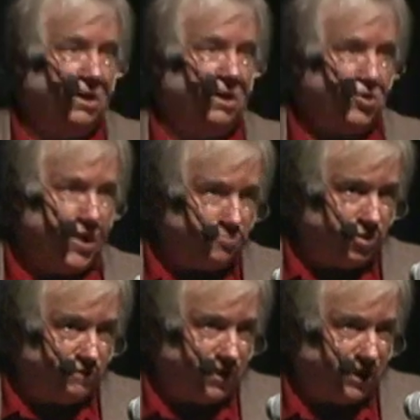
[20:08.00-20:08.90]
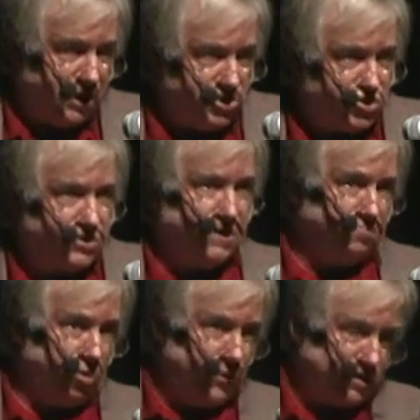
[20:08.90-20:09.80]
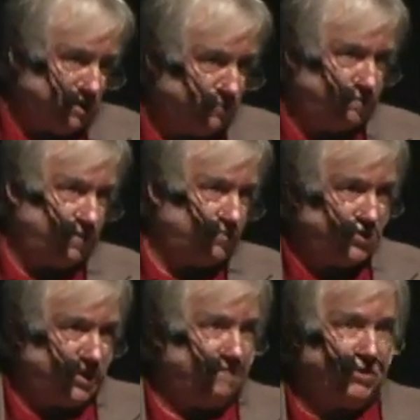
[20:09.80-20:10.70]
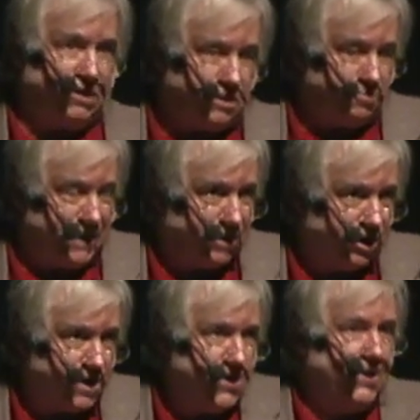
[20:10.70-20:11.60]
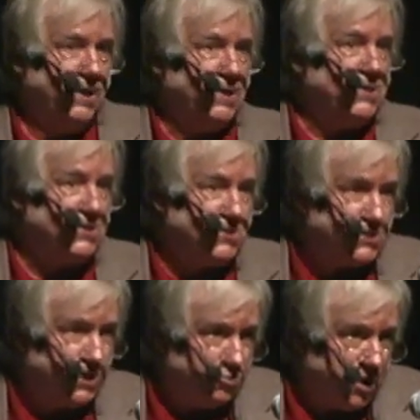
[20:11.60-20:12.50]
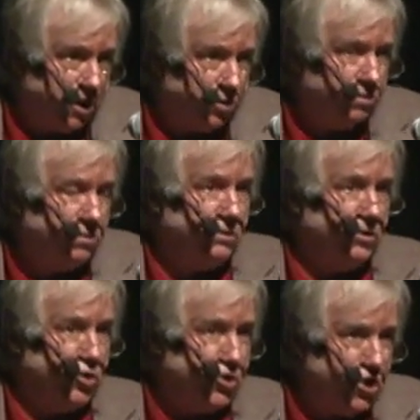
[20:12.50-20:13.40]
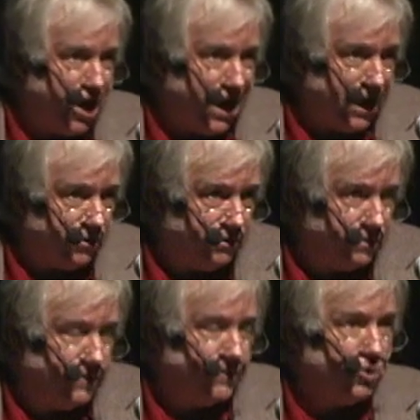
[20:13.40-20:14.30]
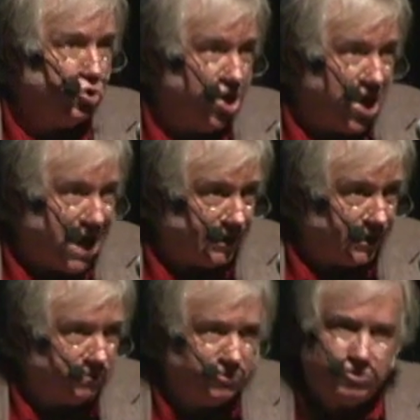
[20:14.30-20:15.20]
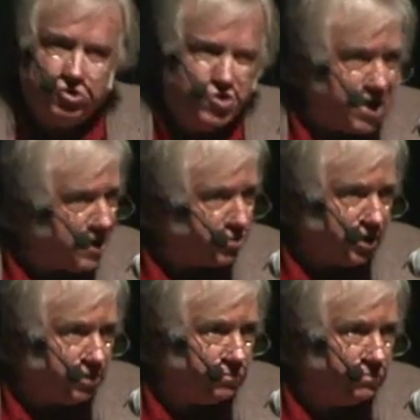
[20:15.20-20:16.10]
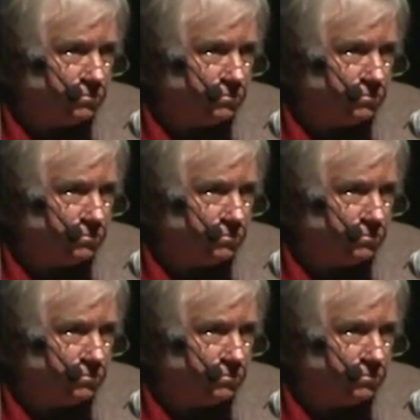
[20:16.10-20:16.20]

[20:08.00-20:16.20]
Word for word: Number of indications that a Boeing 757 hit the Pentagon? Zero. None. Nada. Nothing.